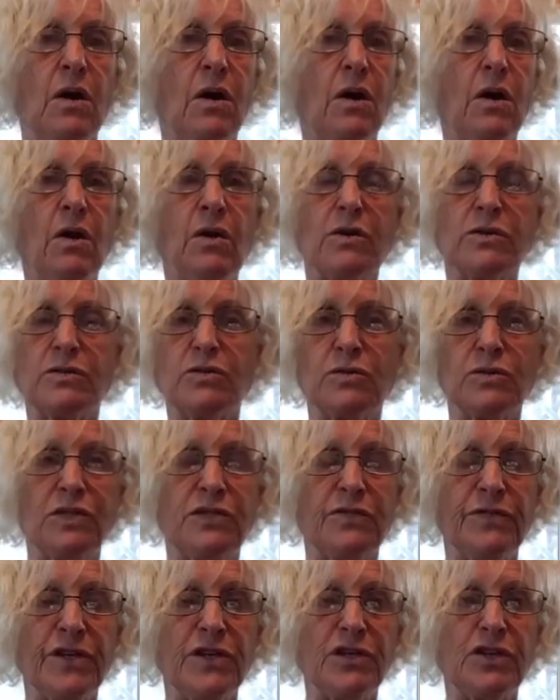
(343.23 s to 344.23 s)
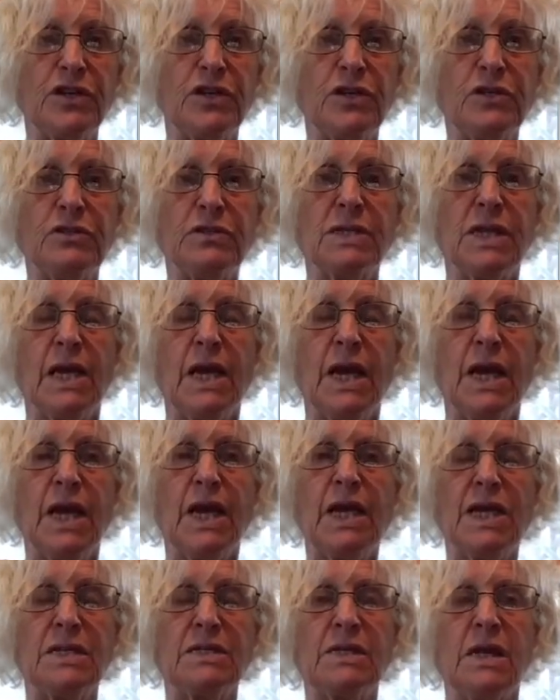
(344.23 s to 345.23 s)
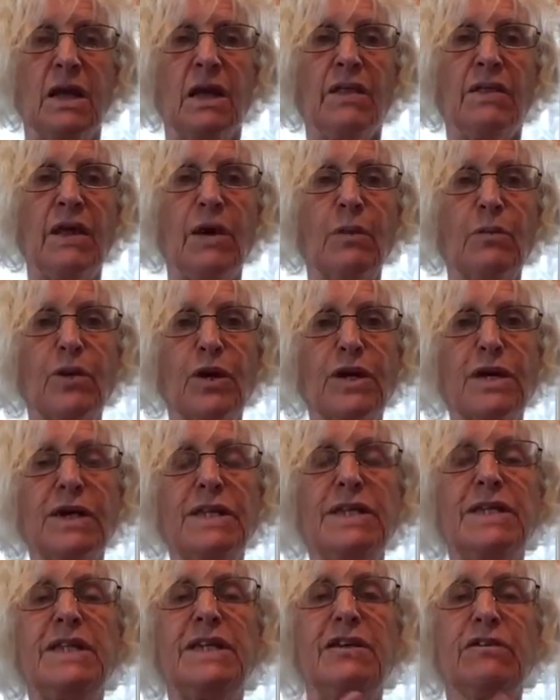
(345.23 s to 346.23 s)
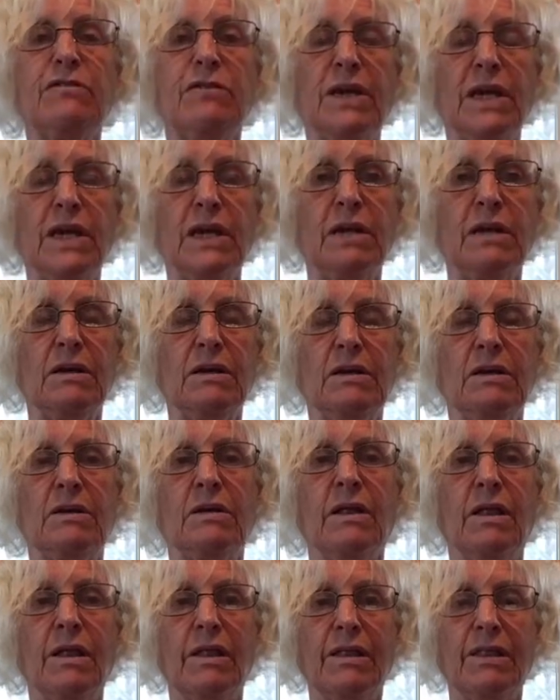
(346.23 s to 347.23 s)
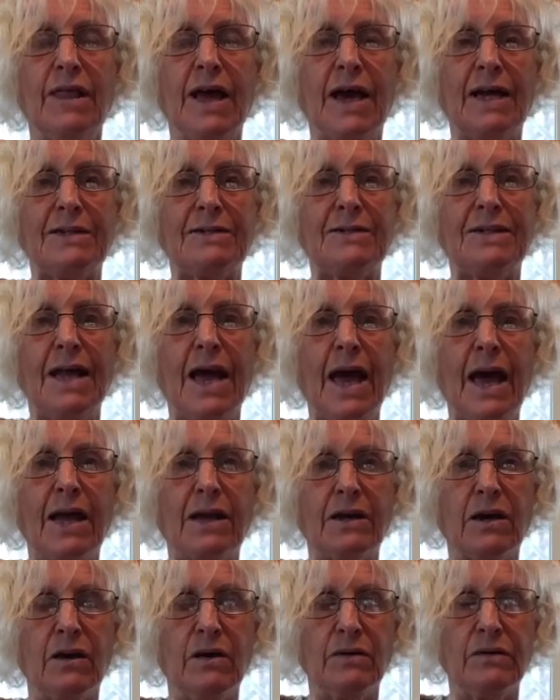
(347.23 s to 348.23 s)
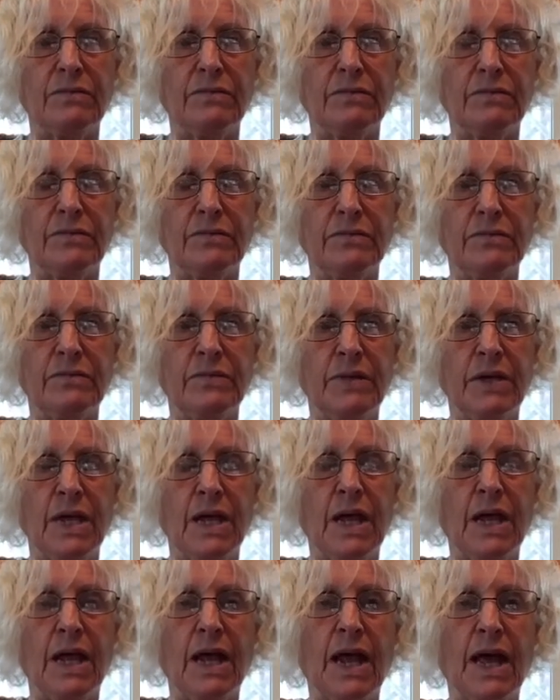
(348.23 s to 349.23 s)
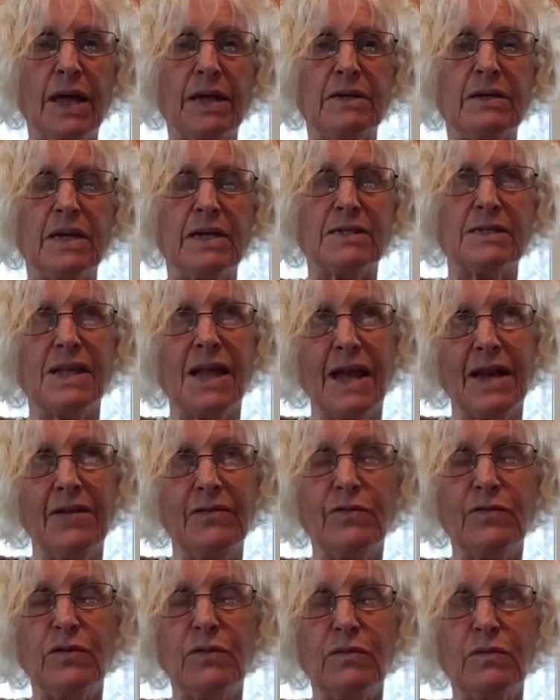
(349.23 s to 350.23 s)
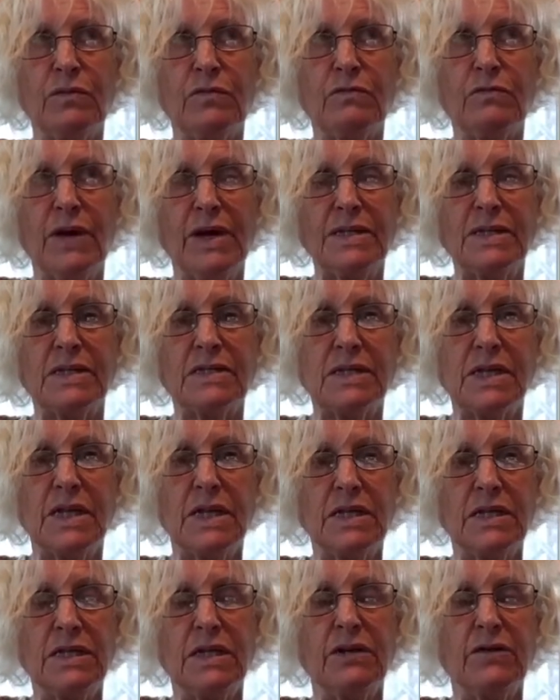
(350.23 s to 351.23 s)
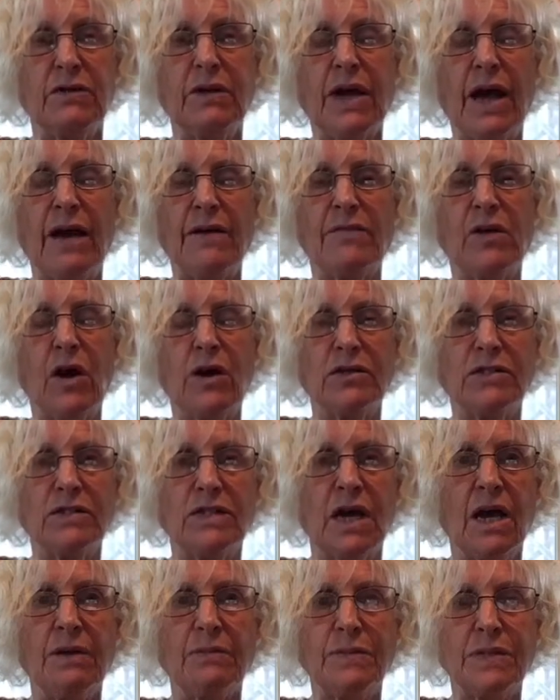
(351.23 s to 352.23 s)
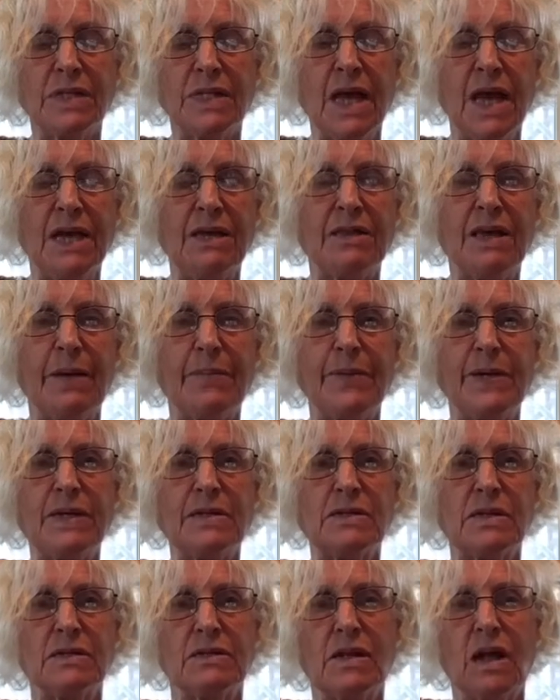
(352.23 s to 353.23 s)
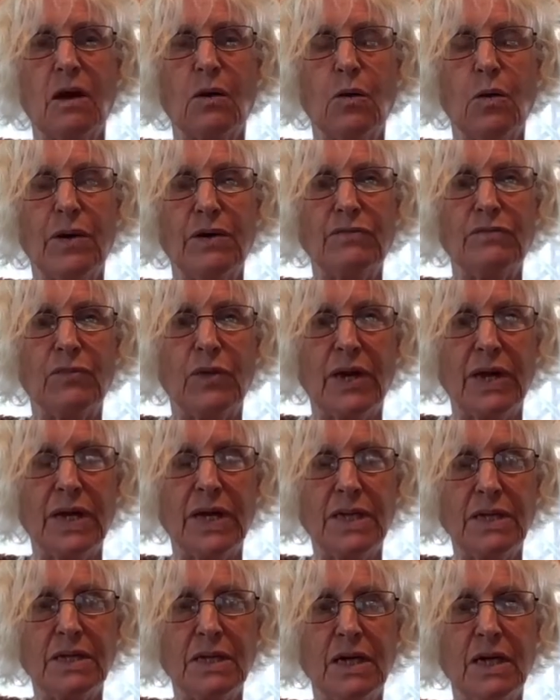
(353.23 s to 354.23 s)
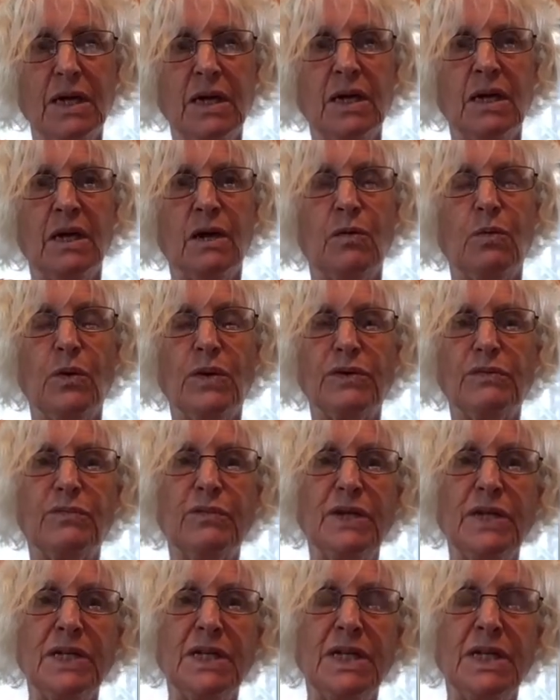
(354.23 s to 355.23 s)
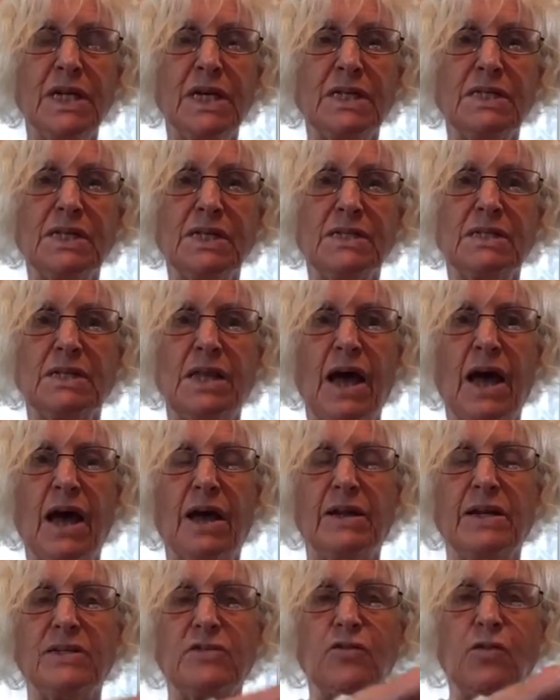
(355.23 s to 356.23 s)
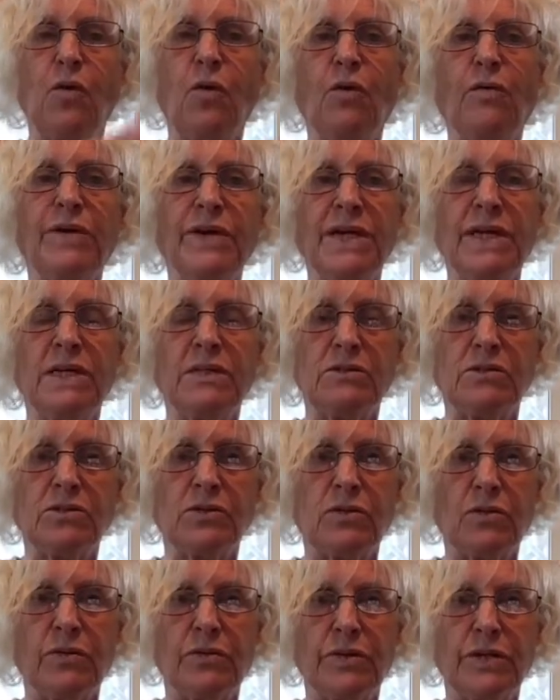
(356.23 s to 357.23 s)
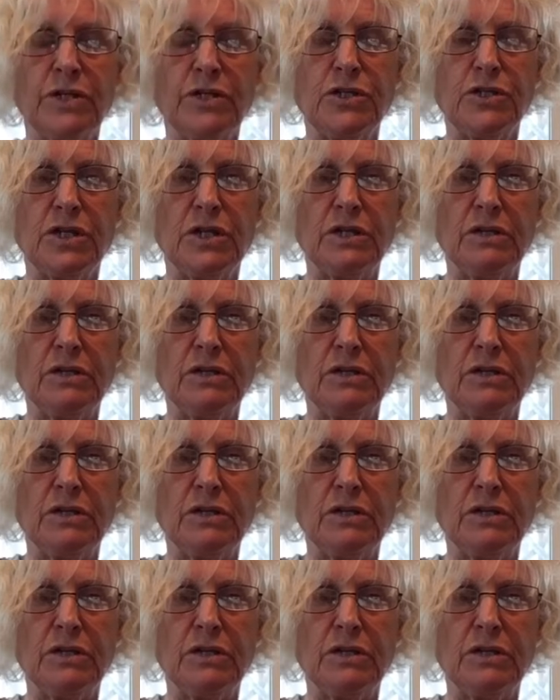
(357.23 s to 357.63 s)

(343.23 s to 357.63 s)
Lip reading: all sorts of issues is that we're clearing that data. And it's not even right to say clearing. I have a hard time saying that because it's not quite right. What it really is that it's already in storage.